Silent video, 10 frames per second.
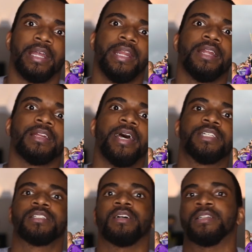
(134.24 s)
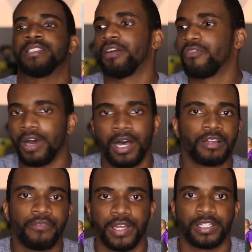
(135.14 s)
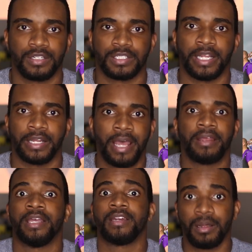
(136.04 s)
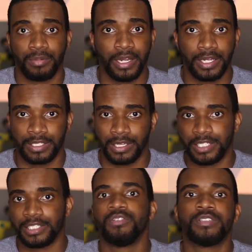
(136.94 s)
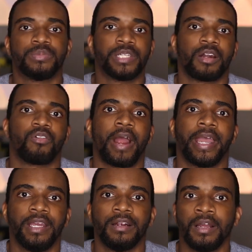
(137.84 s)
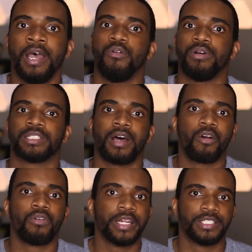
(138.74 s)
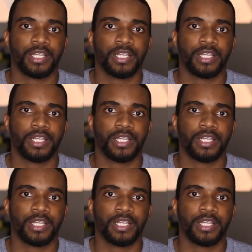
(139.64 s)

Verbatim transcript: And that led to uh, several other ventures, and that ended up leading to this YouTube channel right here, which has already